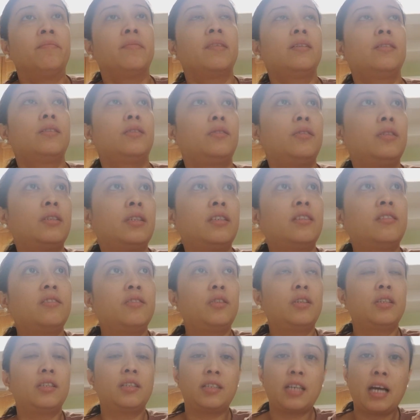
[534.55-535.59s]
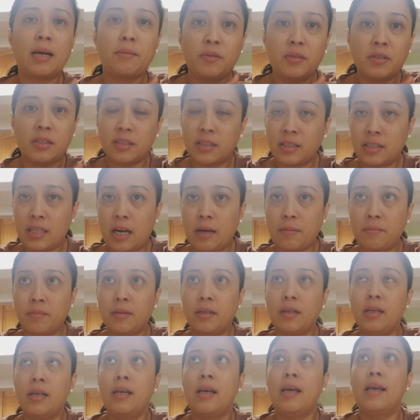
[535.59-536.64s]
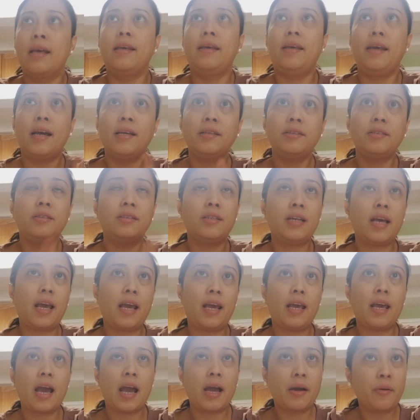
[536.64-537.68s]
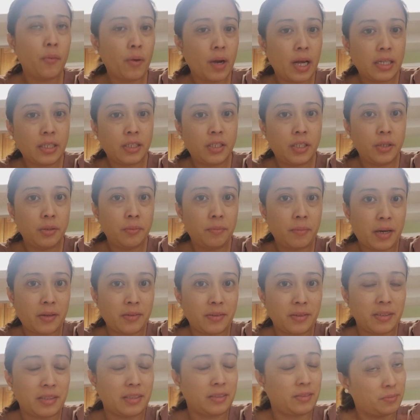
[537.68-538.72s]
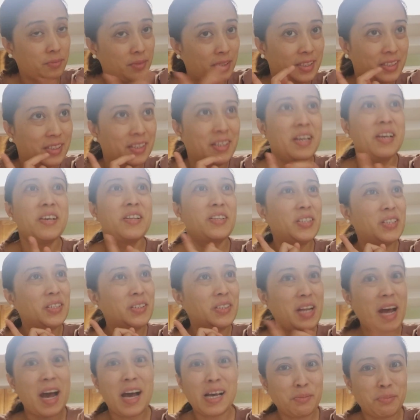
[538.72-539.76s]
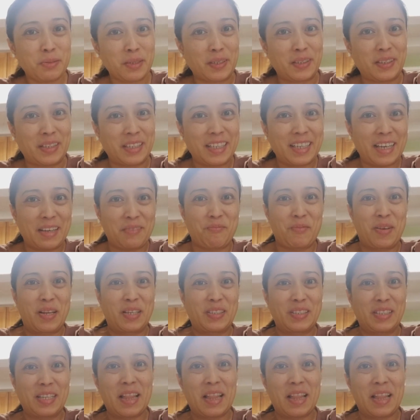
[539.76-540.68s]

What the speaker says: So don't stop, do not stop. Yesterday, I went to the hospital. I can't mention